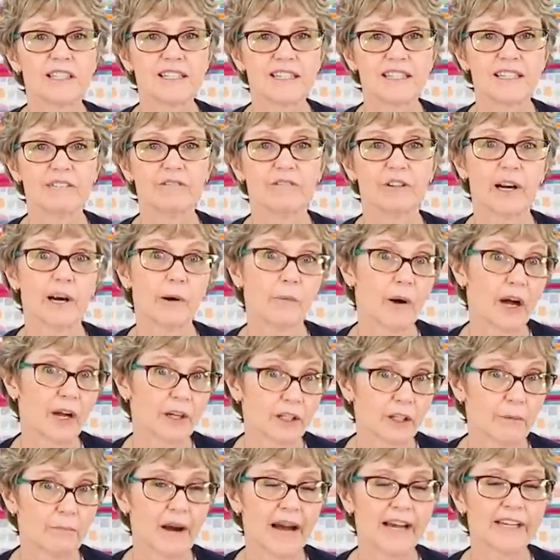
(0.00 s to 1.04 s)
see very well,
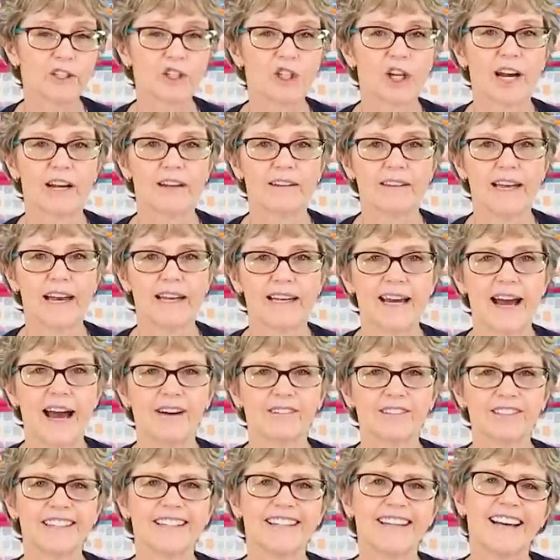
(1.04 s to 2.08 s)
you might check that
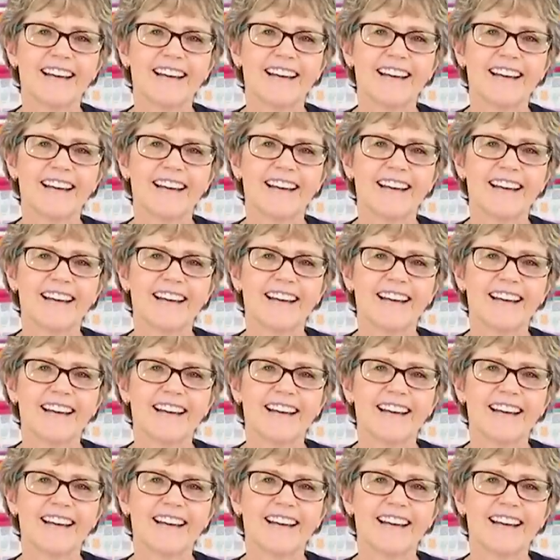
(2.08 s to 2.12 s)
out.